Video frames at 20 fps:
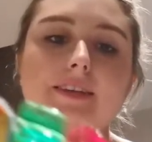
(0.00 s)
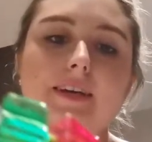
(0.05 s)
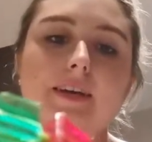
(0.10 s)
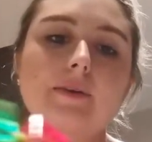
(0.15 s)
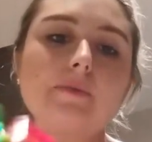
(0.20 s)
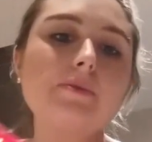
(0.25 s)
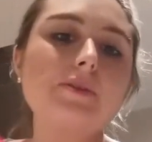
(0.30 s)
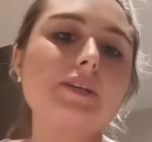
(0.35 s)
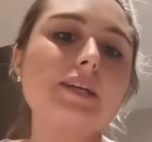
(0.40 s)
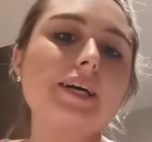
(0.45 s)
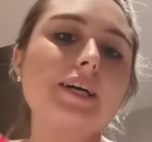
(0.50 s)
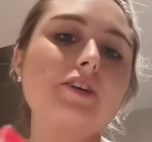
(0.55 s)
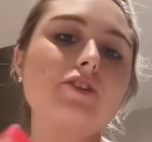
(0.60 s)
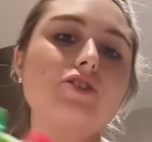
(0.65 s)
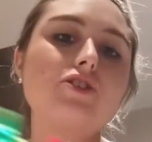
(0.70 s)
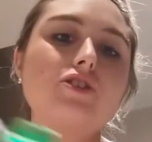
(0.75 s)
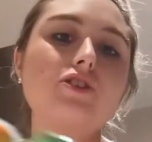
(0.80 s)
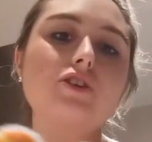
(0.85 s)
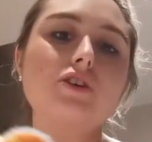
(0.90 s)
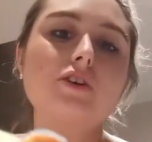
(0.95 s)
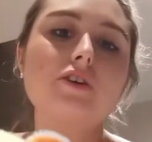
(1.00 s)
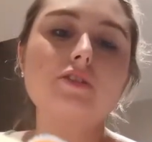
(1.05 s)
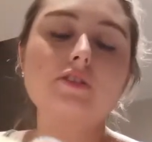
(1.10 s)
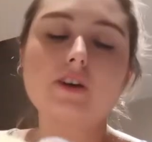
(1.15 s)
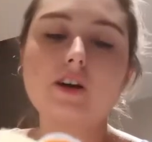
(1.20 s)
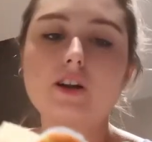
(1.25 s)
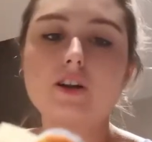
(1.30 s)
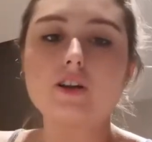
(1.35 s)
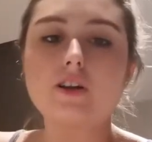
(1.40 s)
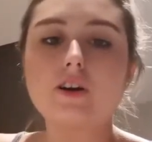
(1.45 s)
he would like chew on
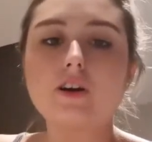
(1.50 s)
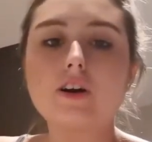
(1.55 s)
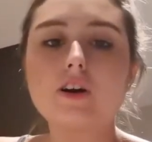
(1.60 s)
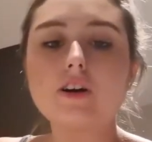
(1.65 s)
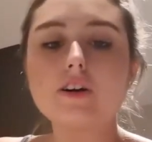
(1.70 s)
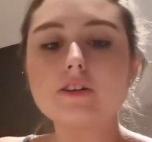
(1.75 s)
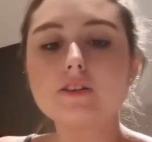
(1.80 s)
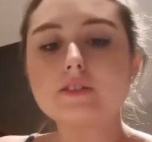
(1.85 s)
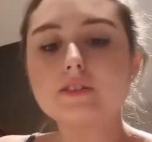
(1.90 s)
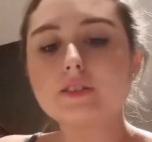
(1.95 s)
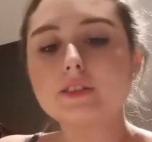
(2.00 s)
a lot.